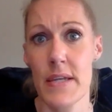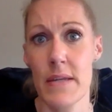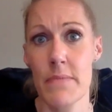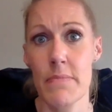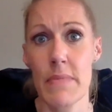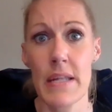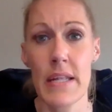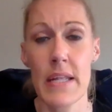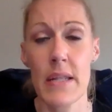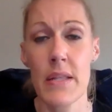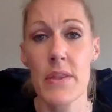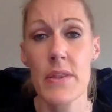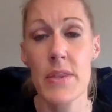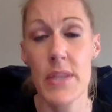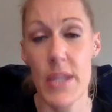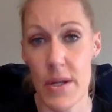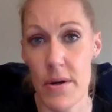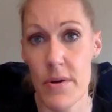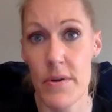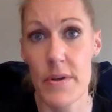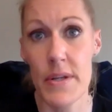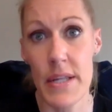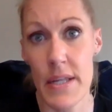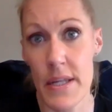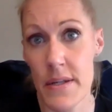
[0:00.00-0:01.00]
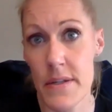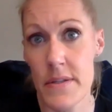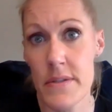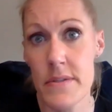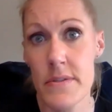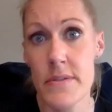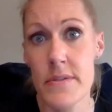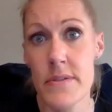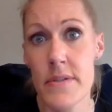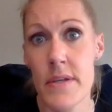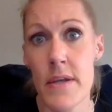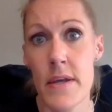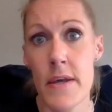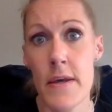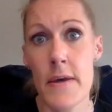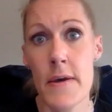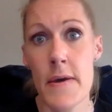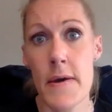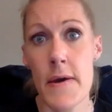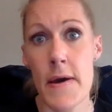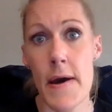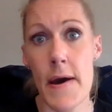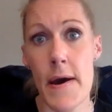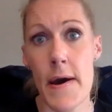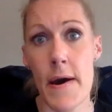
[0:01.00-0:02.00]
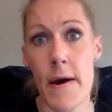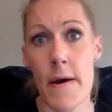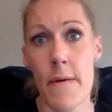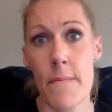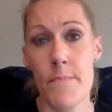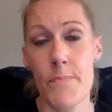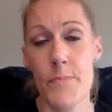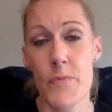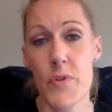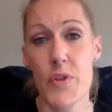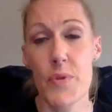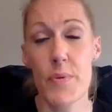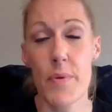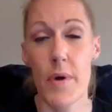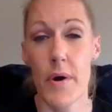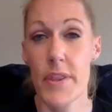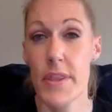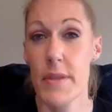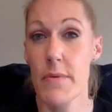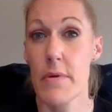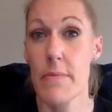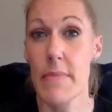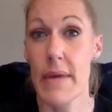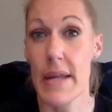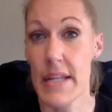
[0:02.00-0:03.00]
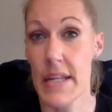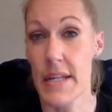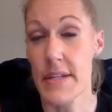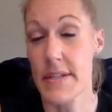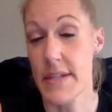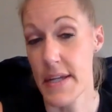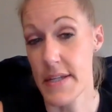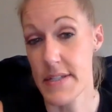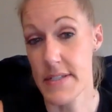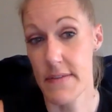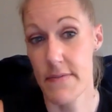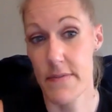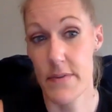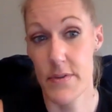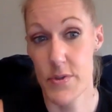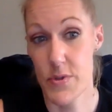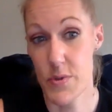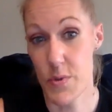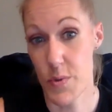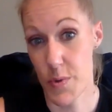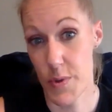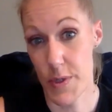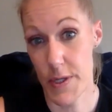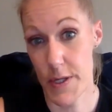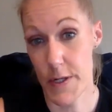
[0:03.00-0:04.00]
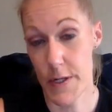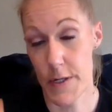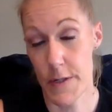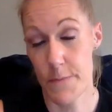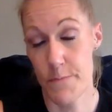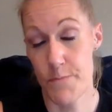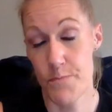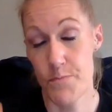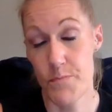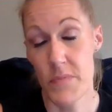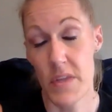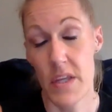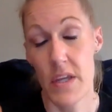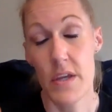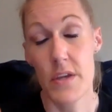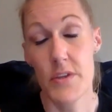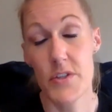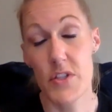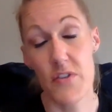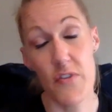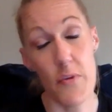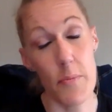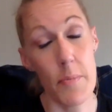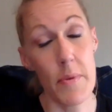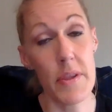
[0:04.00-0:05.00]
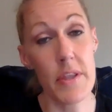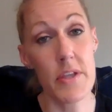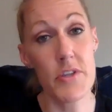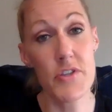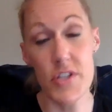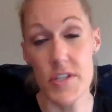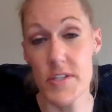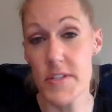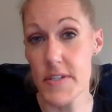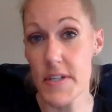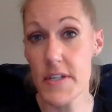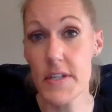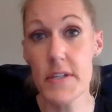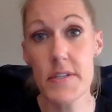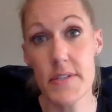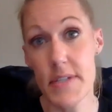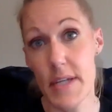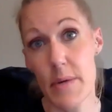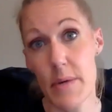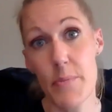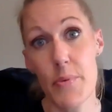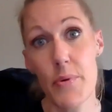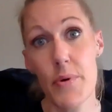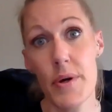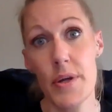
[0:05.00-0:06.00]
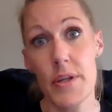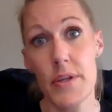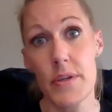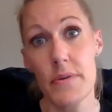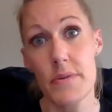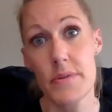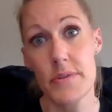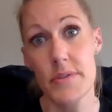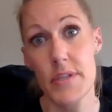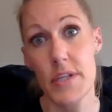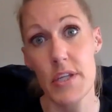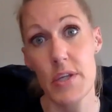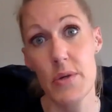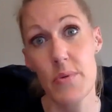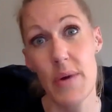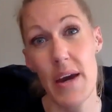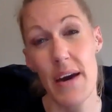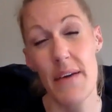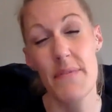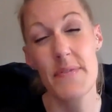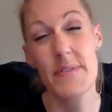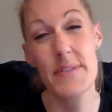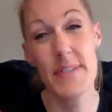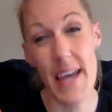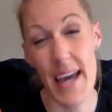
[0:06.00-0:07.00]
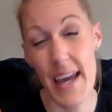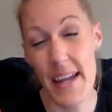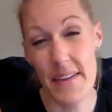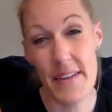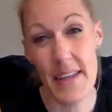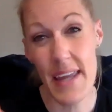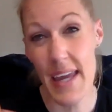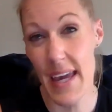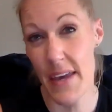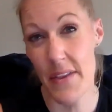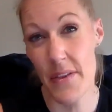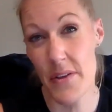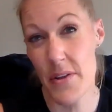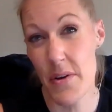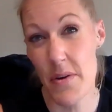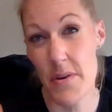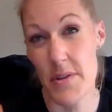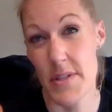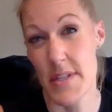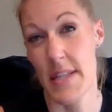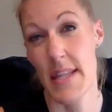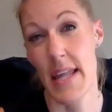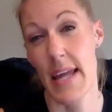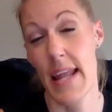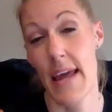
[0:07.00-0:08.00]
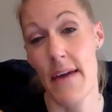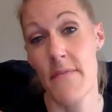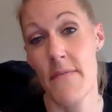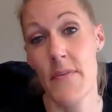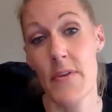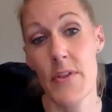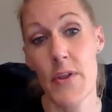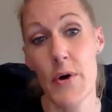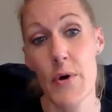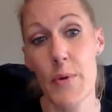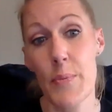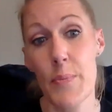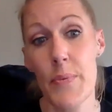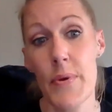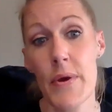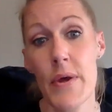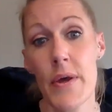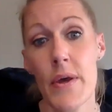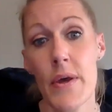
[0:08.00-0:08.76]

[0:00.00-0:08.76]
and meeting their needs throughout the remaining days of the school year. So from a logistics standpoint, you'll see you have 10 calendars in that envelope.